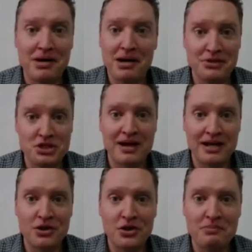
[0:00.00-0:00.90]
publish
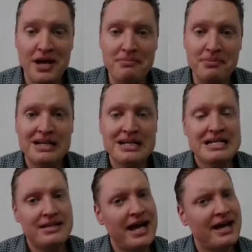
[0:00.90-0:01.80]
my longer paper?
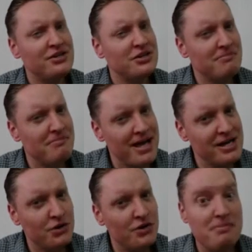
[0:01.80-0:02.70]
The editor
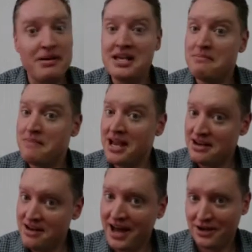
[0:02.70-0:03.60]
may agree, but he
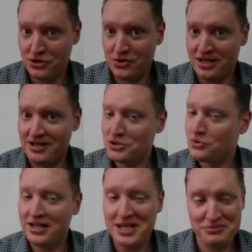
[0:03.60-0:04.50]
may not agree.
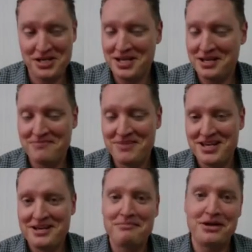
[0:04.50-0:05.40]
It's really up to him,
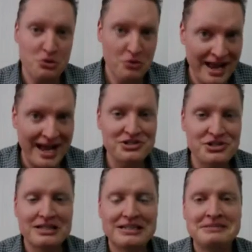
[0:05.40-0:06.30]
but you can
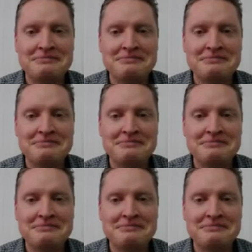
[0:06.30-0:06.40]
ask.